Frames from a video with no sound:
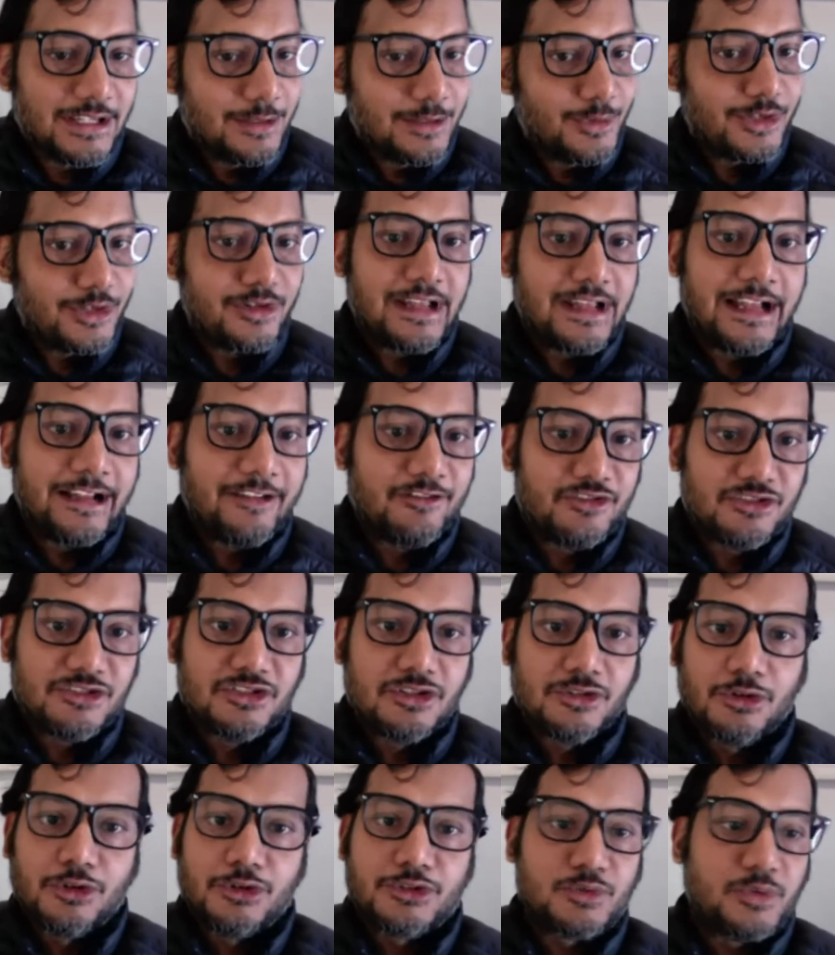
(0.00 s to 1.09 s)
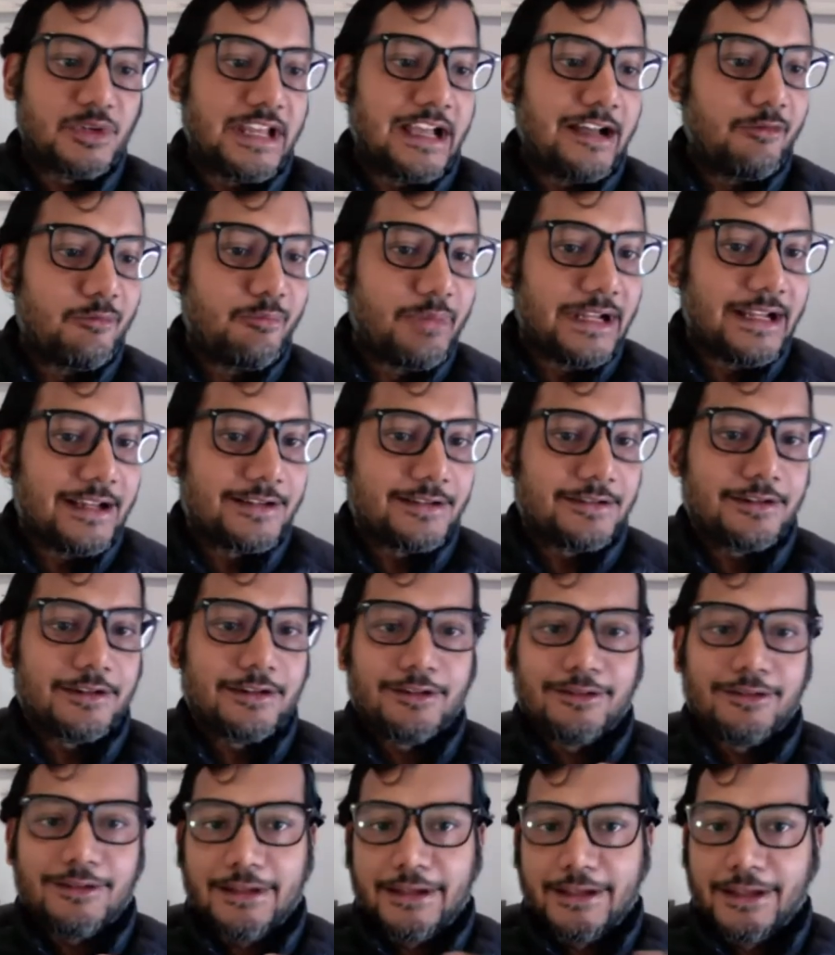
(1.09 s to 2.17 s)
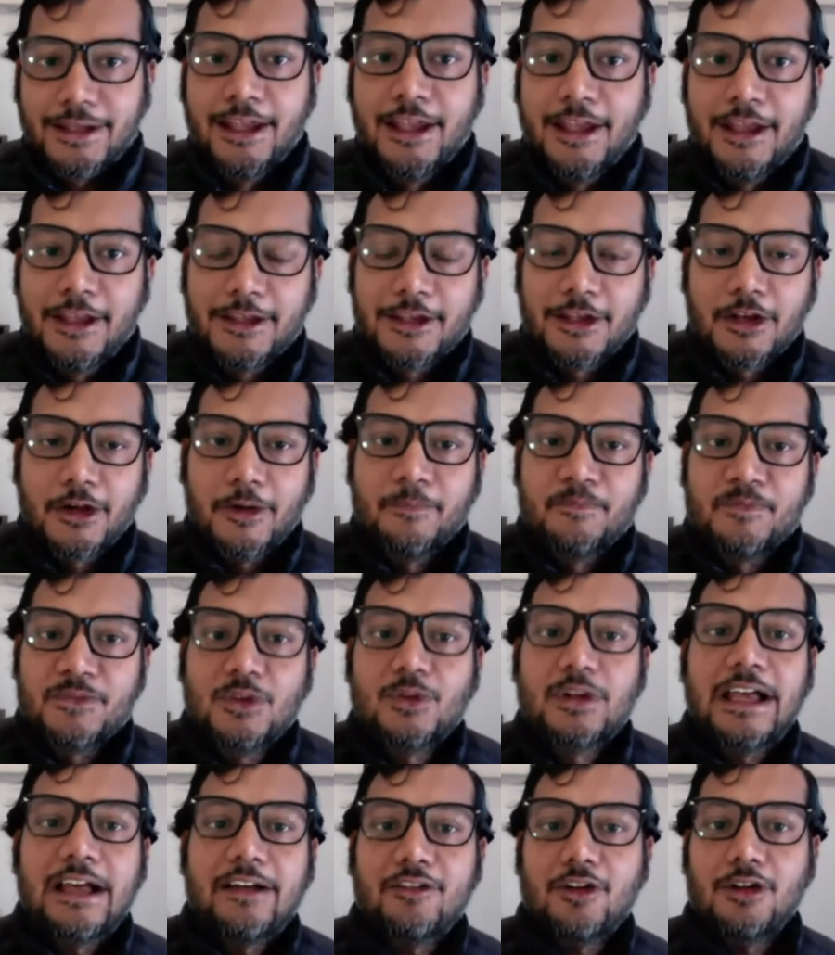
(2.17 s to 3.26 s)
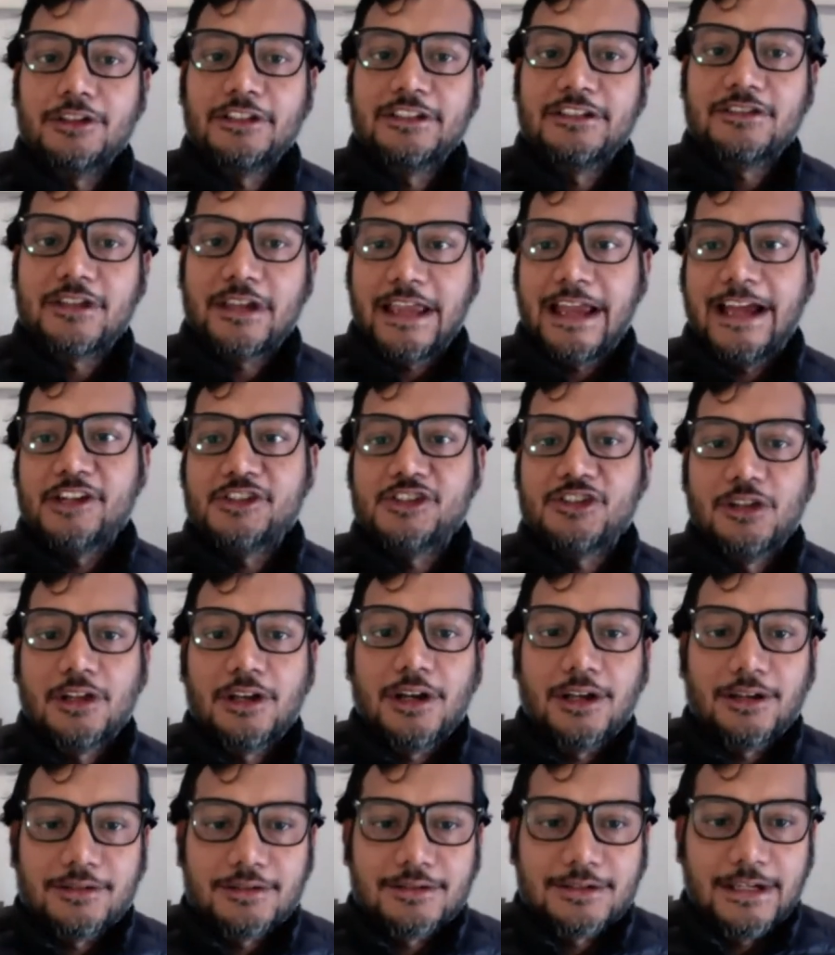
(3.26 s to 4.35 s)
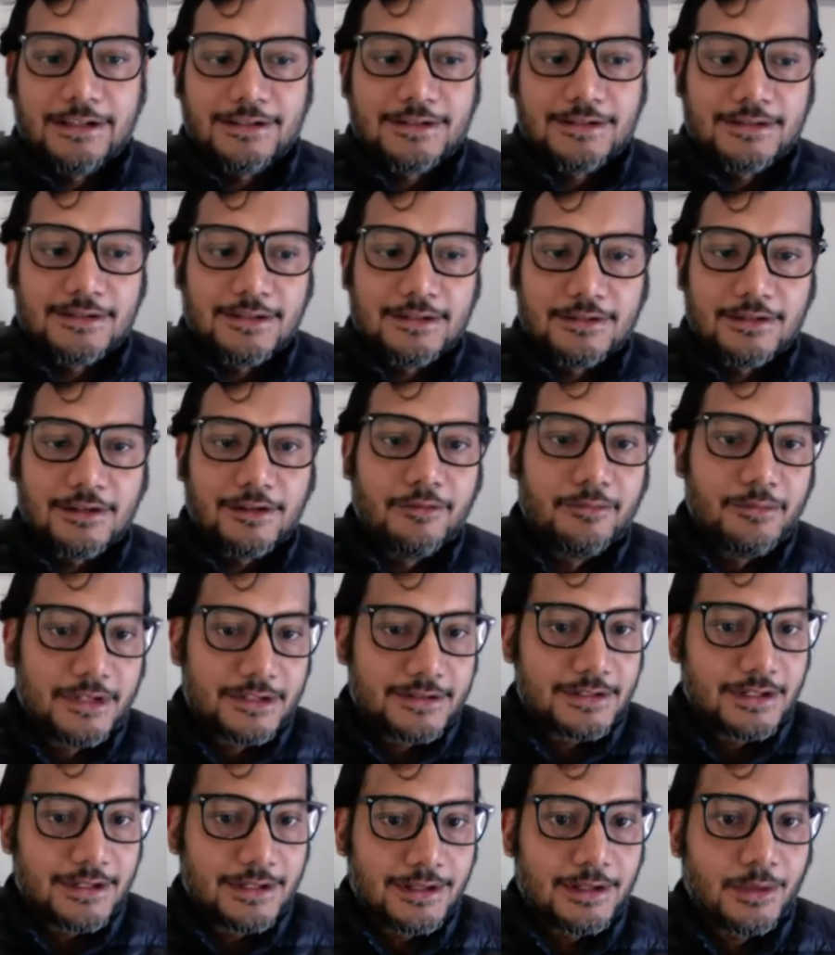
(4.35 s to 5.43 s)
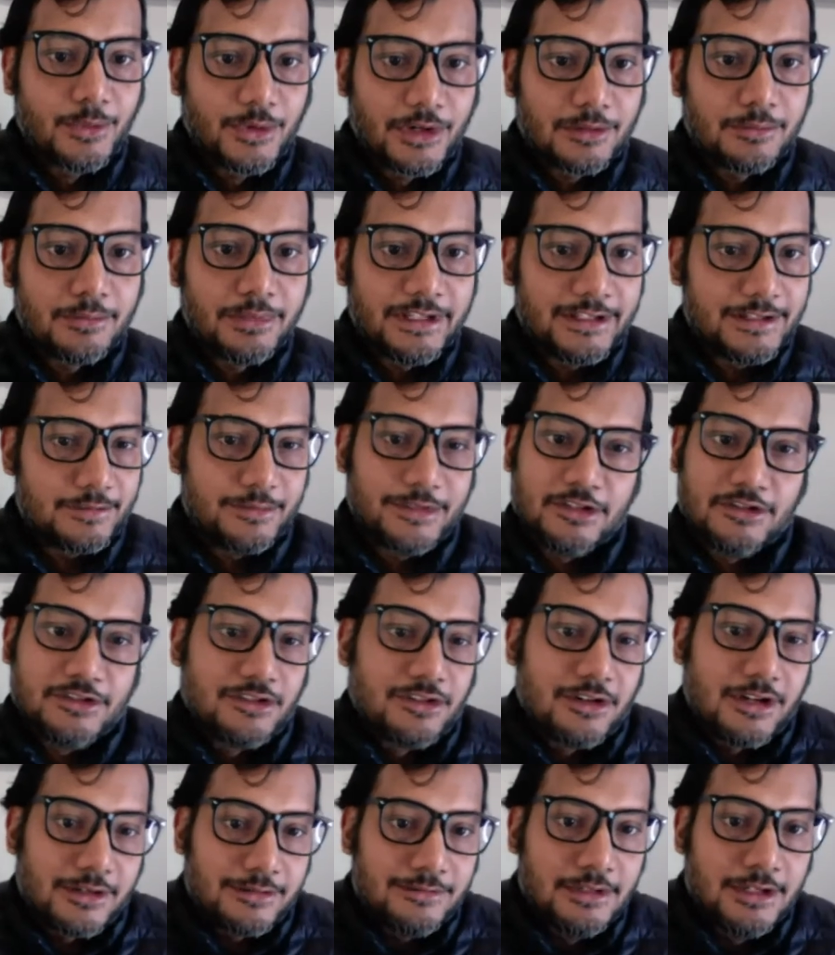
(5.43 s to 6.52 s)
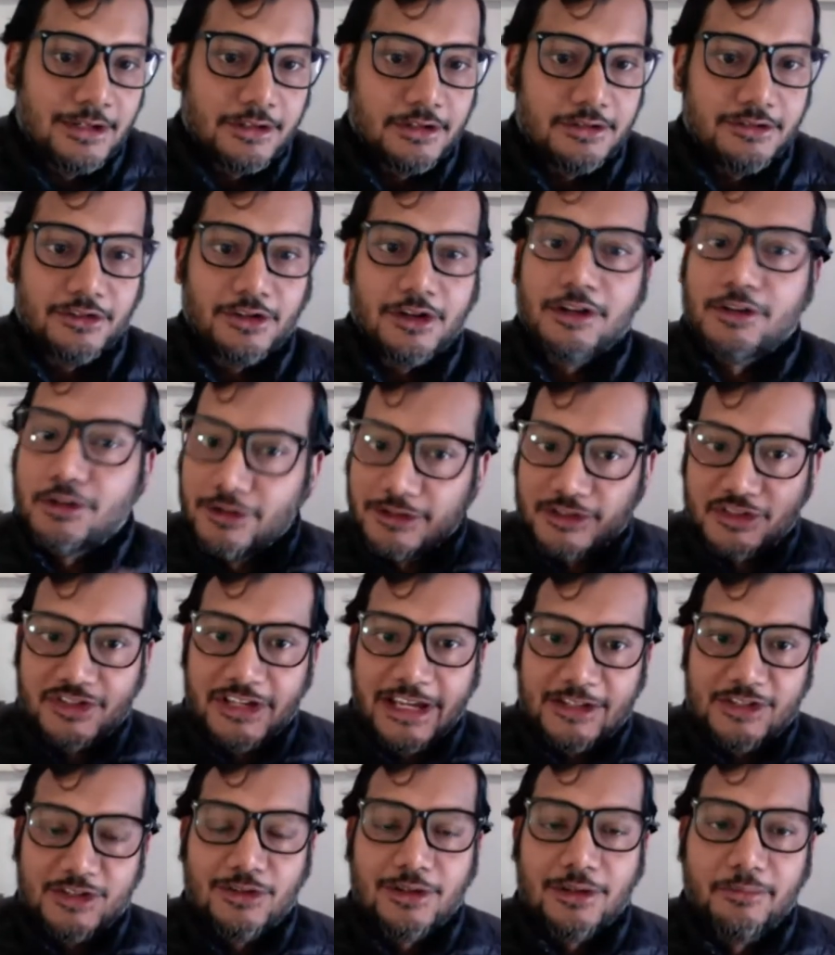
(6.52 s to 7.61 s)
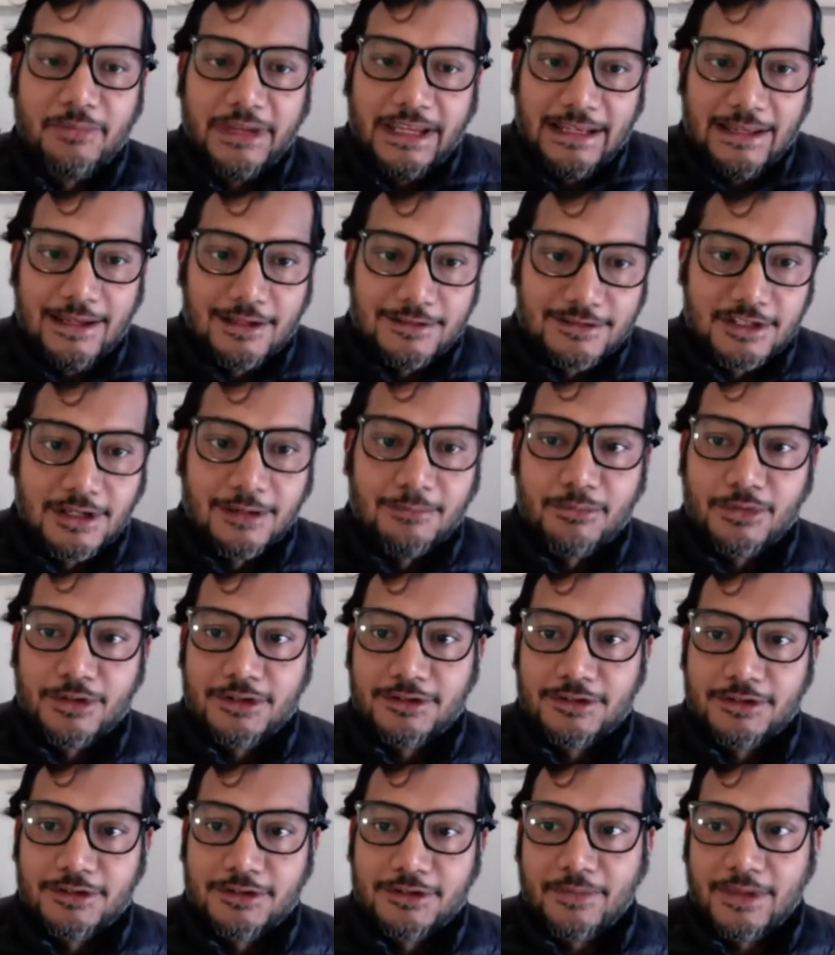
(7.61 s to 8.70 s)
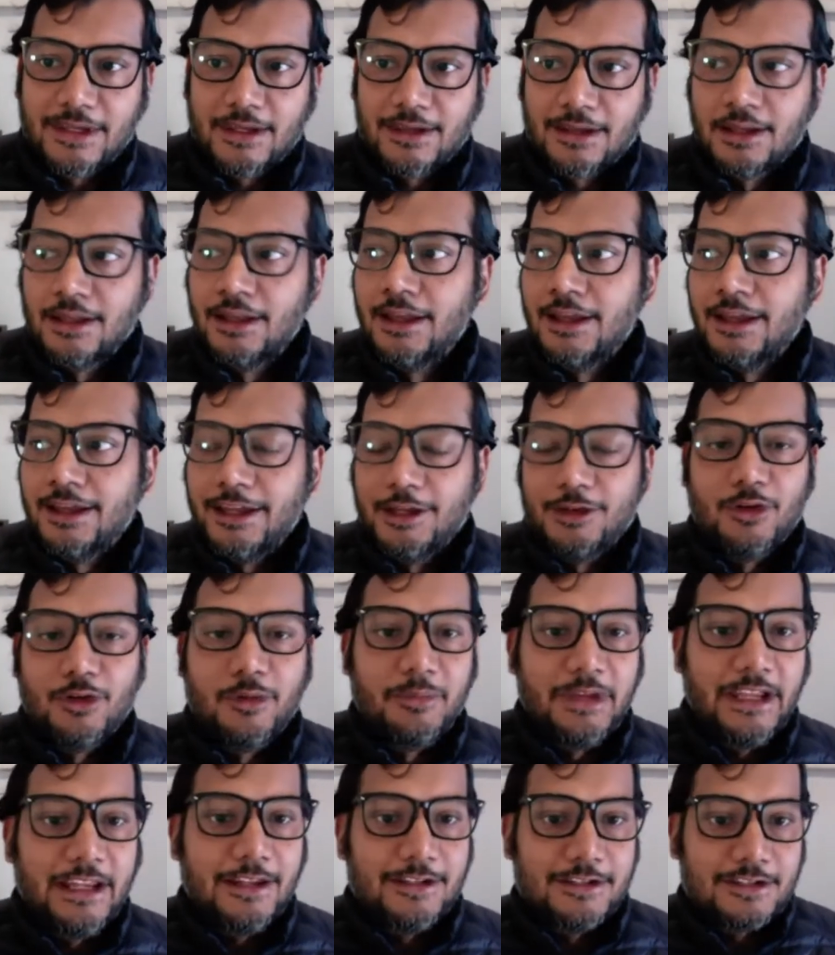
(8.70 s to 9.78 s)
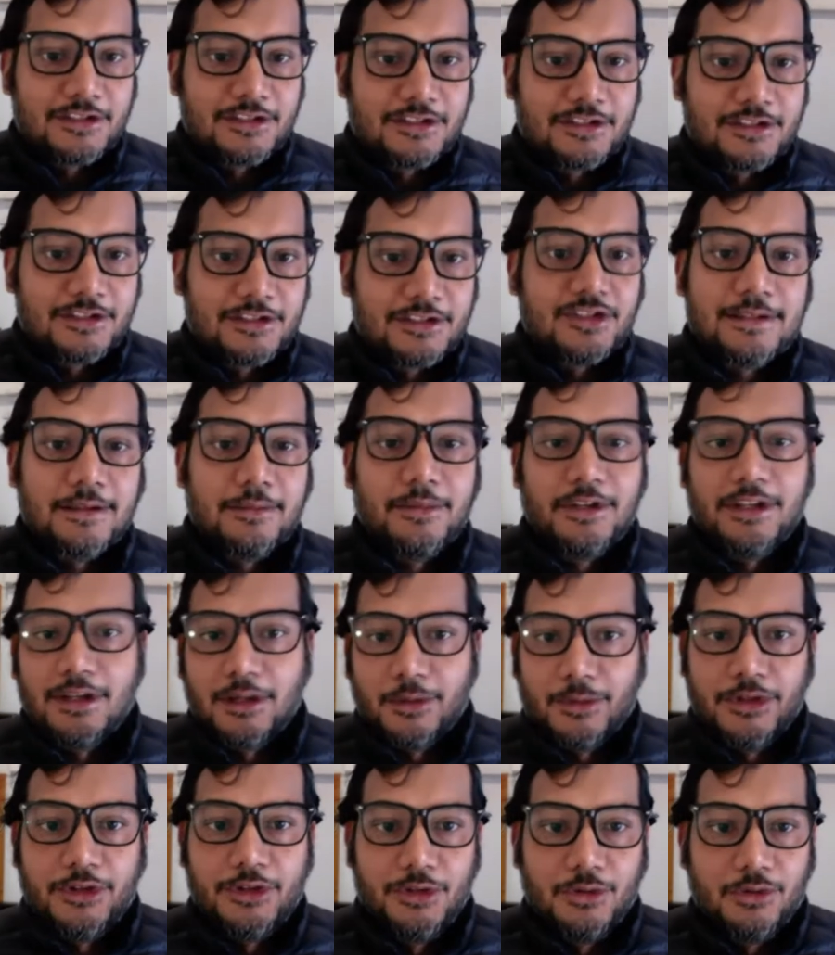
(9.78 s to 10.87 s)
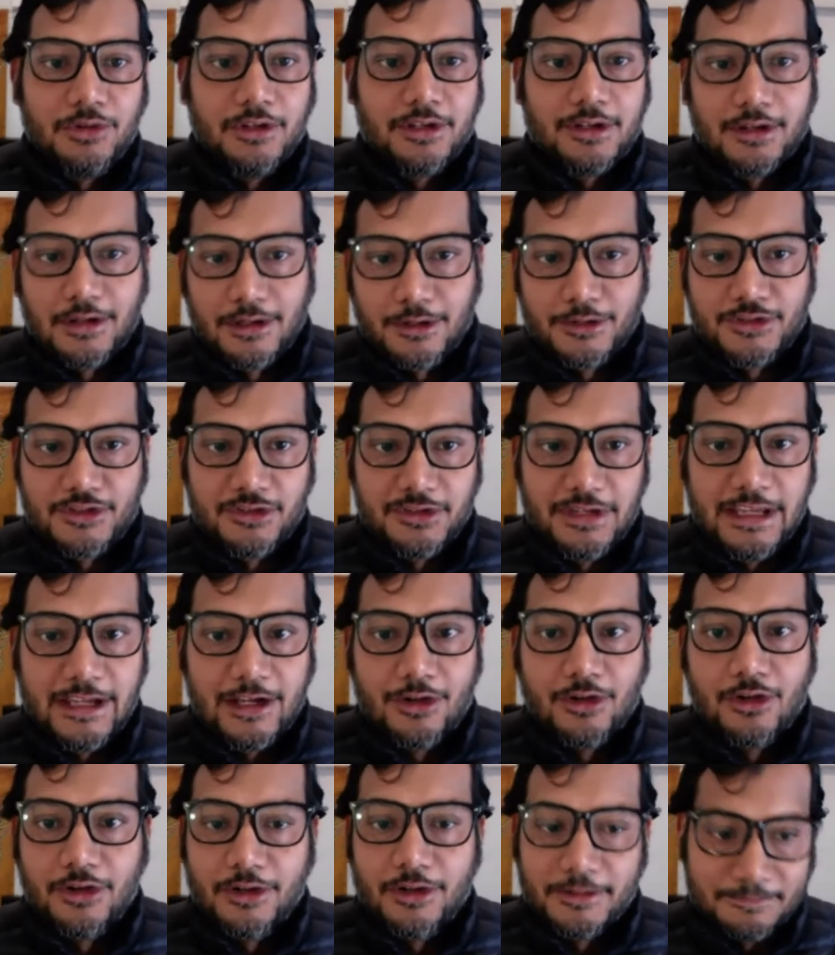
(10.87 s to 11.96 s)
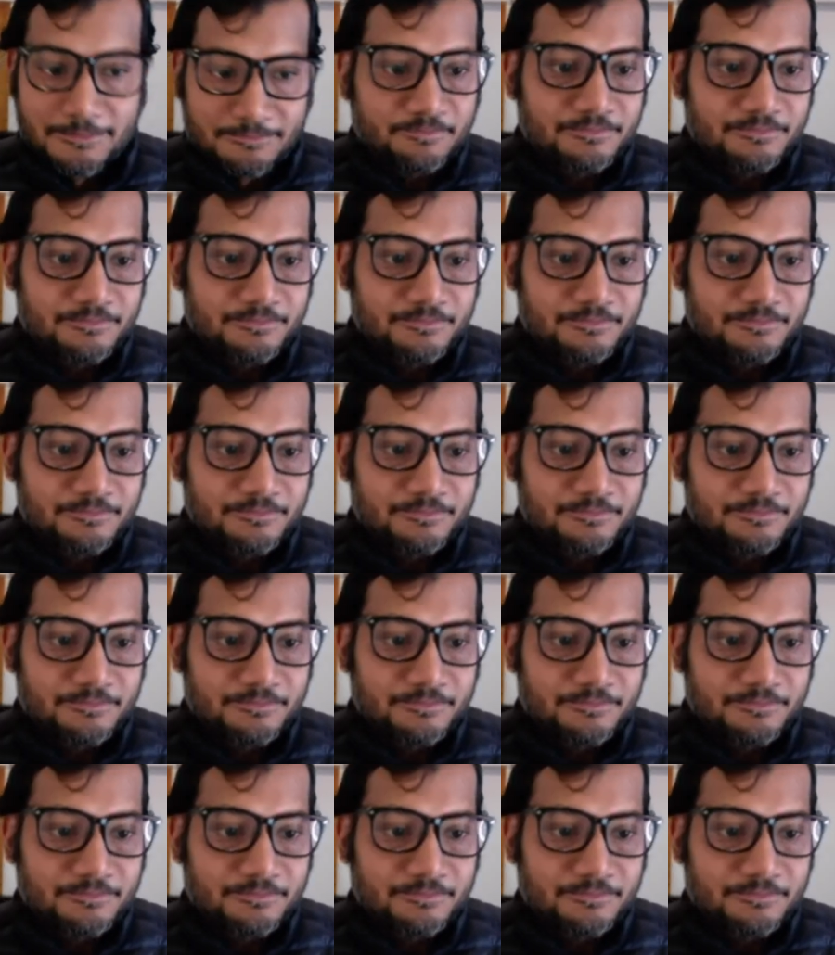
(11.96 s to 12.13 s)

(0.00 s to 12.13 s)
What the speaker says: We'd have jokes, we'd have banter, you'd have all these casual conversations that's sort of missing in the workplace, because you're not going to schedule a meeting and jump into a meeting just to ask somebody how are you doing or how's your day going.